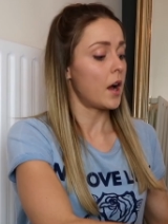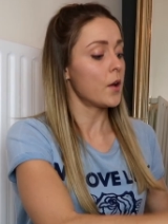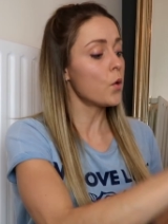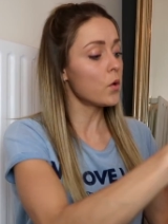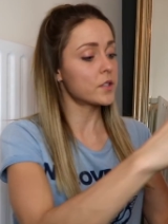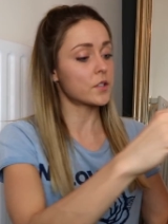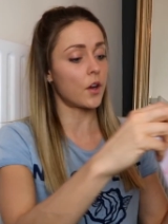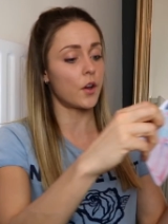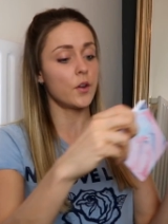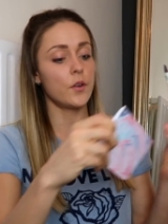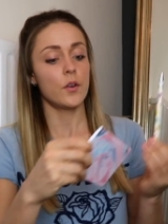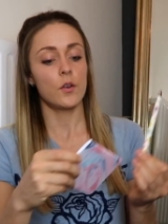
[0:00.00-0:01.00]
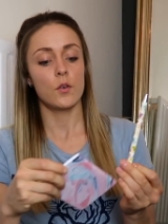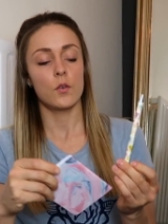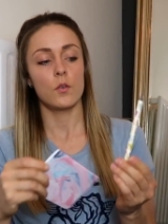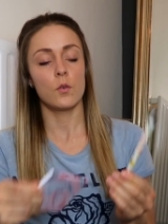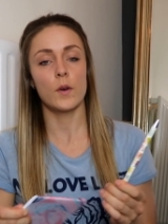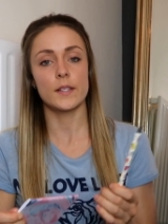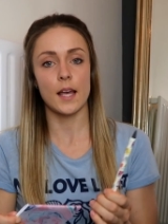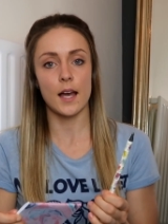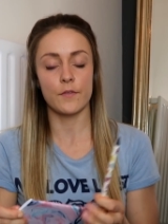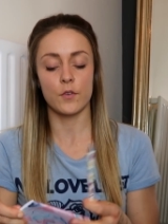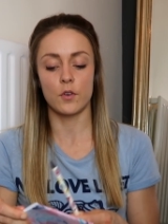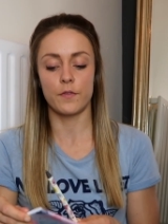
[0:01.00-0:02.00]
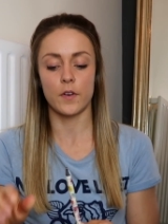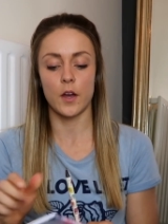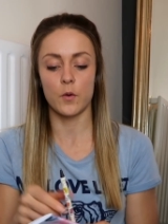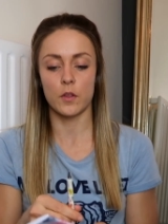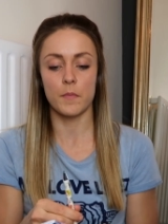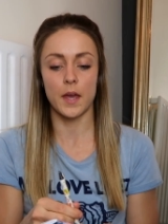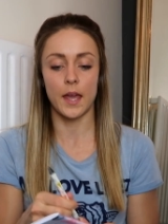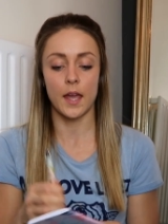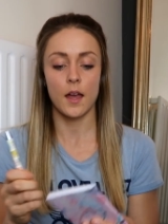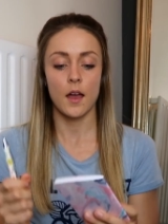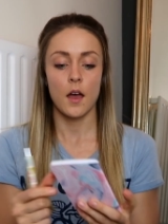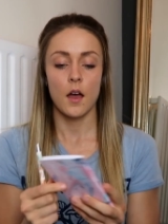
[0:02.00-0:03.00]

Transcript: I also always have on a flight with me